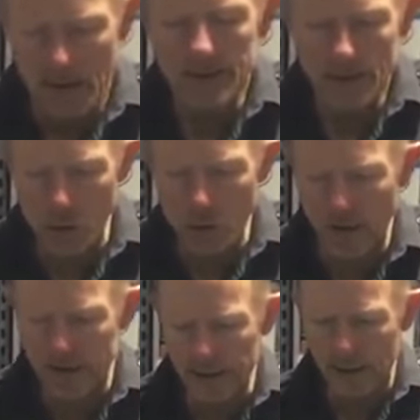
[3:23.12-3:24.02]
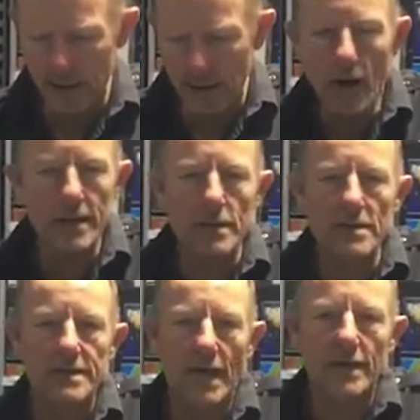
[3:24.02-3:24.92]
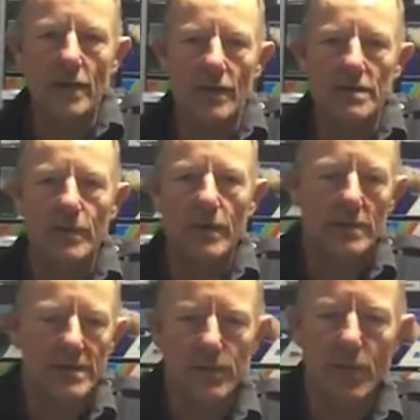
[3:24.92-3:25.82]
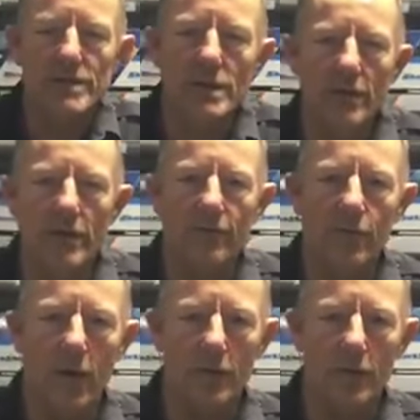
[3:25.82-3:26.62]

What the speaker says: It's a good question, and I did a study on this because as president of